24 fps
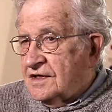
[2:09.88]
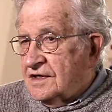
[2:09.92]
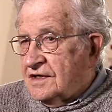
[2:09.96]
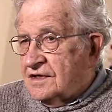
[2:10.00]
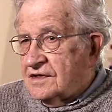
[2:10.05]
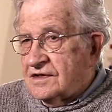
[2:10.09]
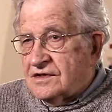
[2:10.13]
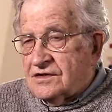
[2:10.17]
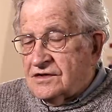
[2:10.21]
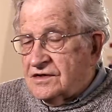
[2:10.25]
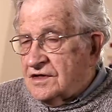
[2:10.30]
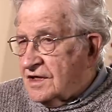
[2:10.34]

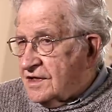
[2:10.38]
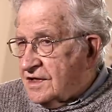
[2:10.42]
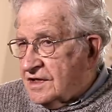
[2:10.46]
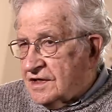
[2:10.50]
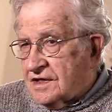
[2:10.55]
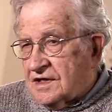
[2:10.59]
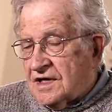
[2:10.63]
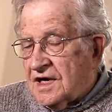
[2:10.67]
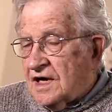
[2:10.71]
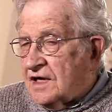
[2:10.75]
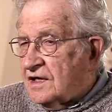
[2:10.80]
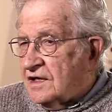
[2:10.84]
There's
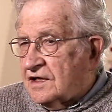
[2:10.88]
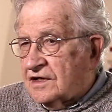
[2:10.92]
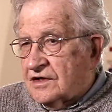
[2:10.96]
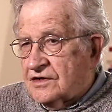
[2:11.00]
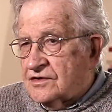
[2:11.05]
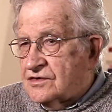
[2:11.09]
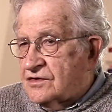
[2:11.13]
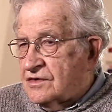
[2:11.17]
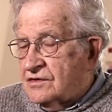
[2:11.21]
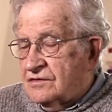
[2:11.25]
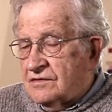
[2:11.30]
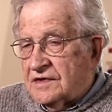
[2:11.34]
nothing
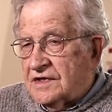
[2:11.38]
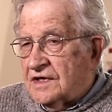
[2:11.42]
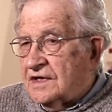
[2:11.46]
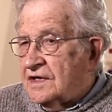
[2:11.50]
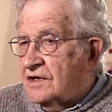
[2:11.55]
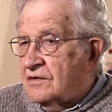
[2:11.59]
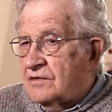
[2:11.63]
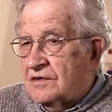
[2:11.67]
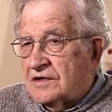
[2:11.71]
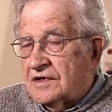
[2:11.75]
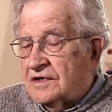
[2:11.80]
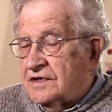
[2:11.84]
analogous to it
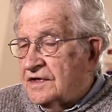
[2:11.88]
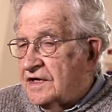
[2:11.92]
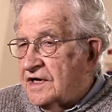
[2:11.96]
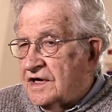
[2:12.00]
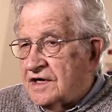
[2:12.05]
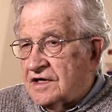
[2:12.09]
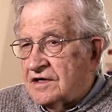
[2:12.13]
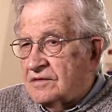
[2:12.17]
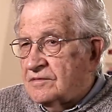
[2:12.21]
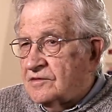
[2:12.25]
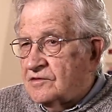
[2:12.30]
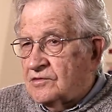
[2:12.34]
anywhere in the
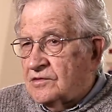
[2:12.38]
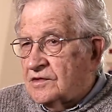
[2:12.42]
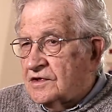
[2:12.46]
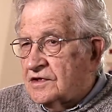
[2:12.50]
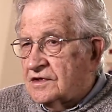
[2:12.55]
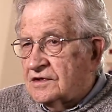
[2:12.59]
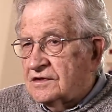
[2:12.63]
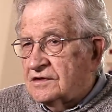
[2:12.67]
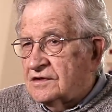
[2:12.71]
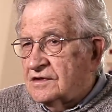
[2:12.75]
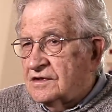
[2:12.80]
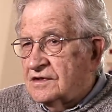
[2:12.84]
animal
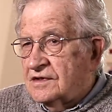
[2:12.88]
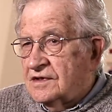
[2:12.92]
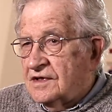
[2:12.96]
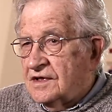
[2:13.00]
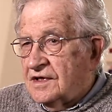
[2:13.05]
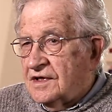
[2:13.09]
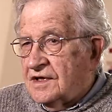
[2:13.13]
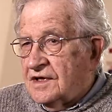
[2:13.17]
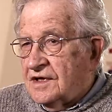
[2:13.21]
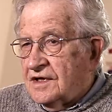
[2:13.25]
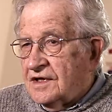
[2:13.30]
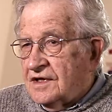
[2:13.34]
world.
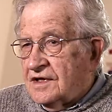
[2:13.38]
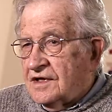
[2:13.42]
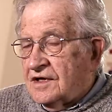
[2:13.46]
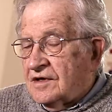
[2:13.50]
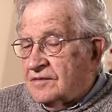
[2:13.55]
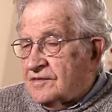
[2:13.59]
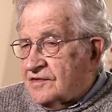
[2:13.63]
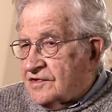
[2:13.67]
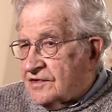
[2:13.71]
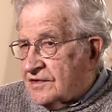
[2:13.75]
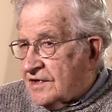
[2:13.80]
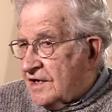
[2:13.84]

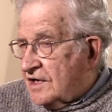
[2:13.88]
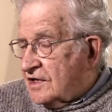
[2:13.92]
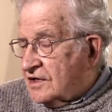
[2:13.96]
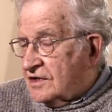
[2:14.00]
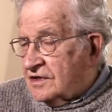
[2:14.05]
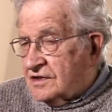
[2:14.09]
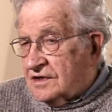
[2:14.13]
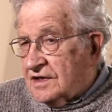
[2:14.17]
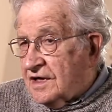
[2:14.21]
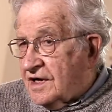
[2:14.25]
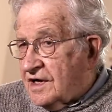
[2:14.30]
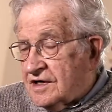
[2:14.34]
There
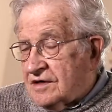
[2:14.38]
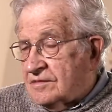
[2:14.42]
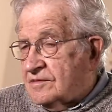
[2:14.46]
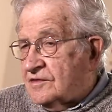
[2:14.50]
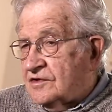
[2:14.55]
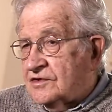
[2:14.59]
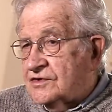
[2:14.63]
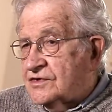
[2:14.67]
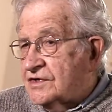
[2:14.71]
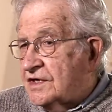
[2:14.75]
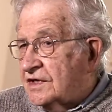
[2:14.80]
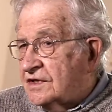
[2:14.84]
are
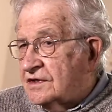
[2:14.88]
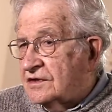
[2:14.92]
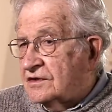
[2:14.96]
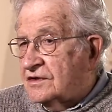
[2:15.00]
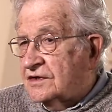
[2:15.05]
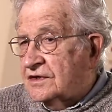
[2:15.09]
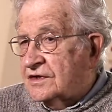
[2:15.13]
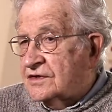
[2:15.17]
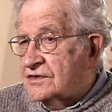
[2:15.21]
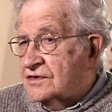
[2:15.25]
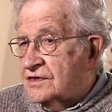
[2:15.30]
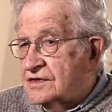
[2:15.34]
animal
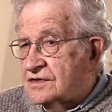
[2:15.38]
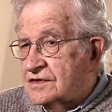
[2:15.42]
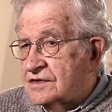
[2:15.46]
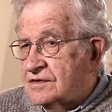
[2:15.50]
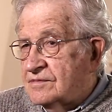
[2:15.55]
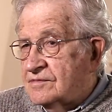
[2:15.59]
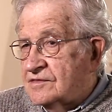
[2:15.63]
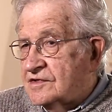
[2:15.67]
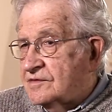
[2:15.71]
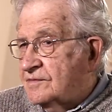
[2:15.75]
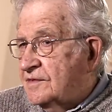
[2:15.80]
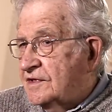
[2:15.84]
signaling
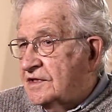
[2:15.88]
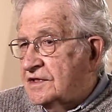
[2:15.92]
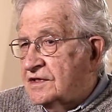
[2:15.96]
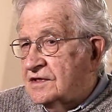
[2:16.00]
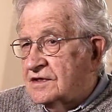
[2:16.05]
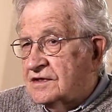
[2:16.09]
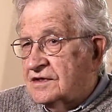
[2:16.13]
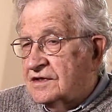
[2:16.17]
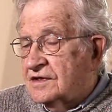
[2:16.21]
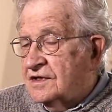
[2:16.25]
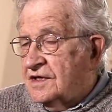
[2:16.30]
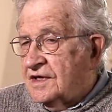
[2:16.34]
systems, but
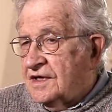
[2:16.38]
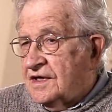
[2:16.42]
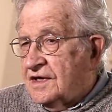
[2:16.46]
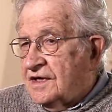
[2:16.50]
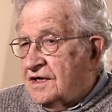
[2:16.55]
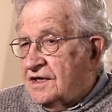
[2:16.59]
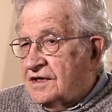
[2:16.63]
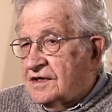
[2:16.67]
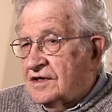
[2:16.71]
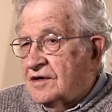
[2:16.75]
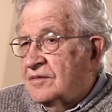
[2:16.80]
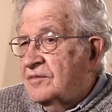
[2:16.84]
they're
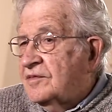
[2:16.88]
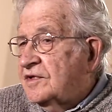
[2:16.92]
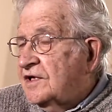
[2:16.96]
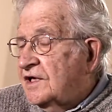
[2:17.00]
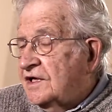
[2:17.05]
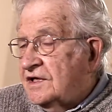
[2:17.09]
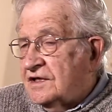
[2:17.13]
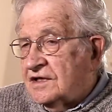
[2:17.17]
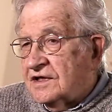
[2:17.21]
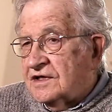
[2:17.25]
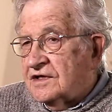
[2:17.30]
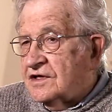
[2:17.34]

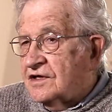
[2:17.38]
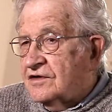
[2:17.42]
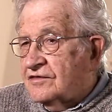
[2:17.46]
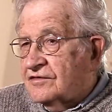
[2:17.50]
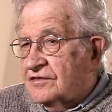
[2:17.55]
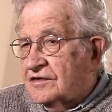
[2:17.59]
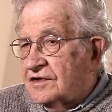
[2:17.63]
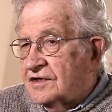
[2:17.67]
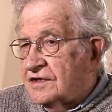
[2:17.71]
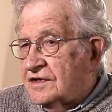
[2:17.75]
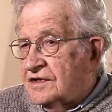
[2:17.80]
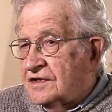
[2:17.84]
completely
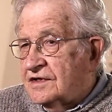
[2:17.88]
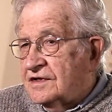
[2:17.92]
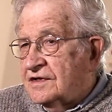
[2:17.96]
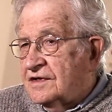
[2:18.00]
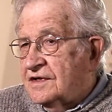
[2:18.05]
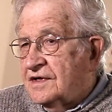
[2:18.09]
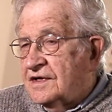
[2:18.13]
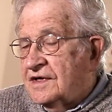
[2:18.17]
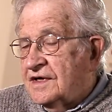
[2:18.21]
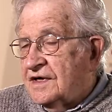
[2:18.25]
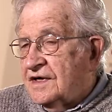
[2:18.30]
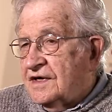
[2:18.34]
different
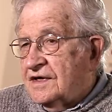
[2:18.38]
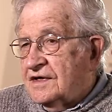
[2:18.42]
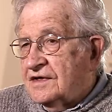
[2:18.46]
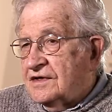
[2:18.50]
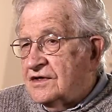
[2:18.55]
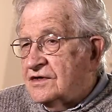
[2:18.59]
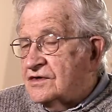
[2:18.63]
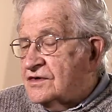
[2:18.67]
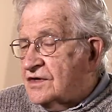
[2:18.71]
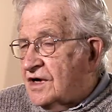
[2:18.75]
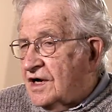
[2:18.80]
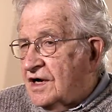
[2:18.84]
in
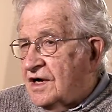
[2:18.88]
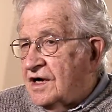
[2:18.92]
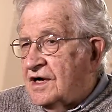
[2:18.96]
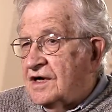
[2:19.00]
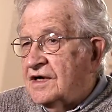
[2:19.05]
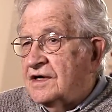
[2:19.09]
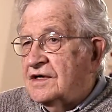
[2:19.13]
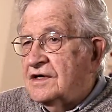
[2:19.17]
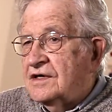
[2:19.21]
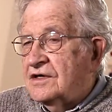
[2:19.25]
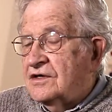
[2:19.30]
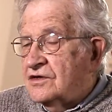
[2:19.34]

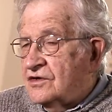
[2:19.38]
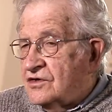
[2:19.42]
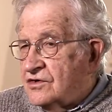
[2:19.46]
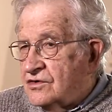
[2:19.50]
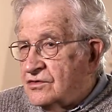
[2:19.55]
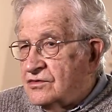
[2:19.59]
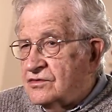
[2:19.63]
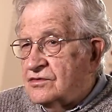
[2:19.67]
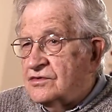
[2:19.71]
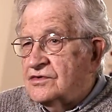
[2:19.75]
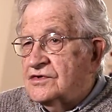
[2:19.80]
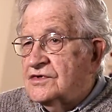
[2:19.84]
design and
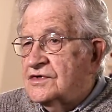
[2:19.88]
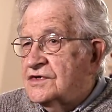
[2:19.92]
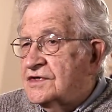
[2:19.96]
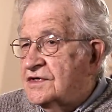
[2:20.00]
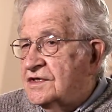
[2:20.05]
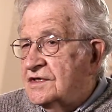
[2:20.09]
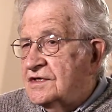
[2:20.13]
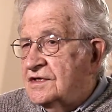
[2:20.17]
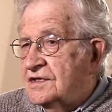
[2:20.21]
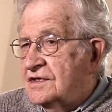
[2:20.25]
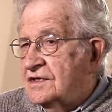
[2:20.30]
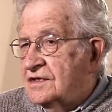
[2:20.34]
use
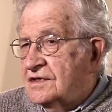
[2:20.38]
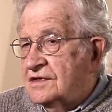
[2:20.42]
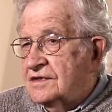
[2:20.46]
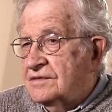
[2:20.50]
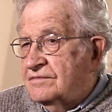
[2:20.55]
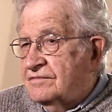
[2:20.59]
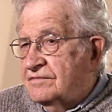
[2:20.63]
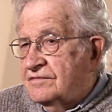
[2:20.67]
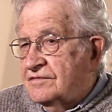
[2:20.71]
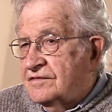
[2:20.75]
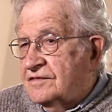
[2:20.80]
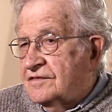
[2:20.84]

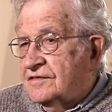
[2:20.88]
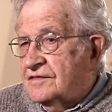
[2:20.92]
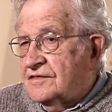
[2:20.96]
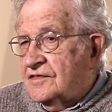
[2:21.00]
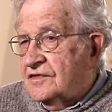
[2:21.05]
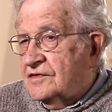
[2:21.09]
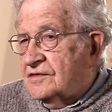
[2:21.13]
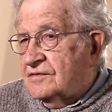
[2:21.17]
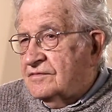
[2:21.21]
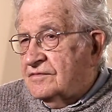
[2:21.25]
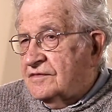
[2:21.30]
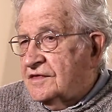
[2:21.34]
and
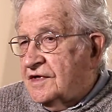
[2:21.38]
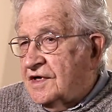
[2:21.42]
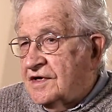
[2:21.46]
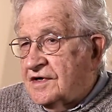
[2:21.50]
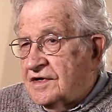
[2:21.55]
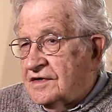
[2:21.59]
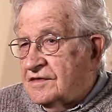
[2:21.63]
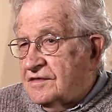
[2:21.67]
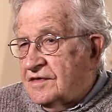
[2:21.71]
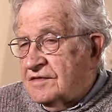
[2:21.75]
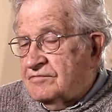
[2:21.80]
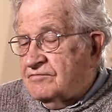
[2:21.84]

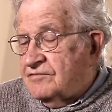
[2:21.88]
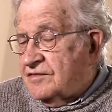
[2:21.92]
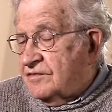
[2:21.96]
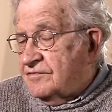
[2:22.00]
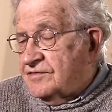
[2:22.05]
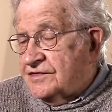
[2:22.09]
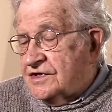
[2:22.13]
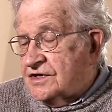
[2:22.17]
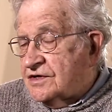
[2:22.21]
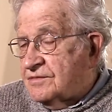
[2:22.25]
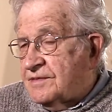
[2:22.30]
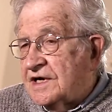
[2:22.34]

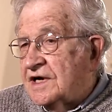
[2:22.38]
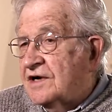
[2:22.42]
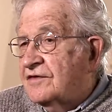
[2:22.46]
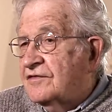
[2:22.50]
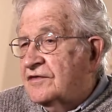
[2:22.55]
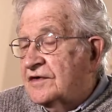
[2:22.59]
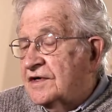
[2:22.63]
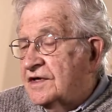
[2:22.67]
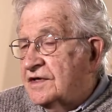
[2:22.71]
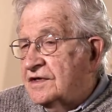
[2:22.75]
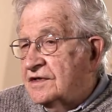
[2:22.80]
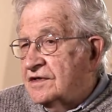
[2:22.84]
just about
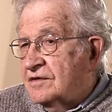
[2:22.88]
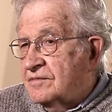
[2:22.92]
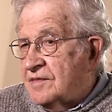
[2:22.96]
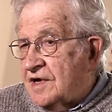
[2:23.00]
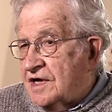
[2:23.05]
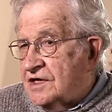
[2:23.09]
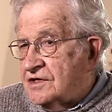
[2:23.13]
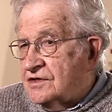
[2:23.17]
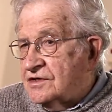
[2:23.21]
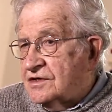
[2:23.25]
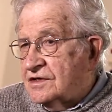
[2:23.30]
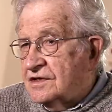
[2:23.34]
every
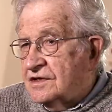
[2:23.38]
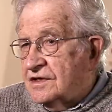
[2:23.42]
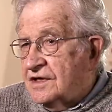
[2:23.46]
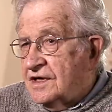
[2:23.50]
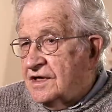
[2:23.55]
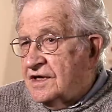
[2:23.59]
dimension.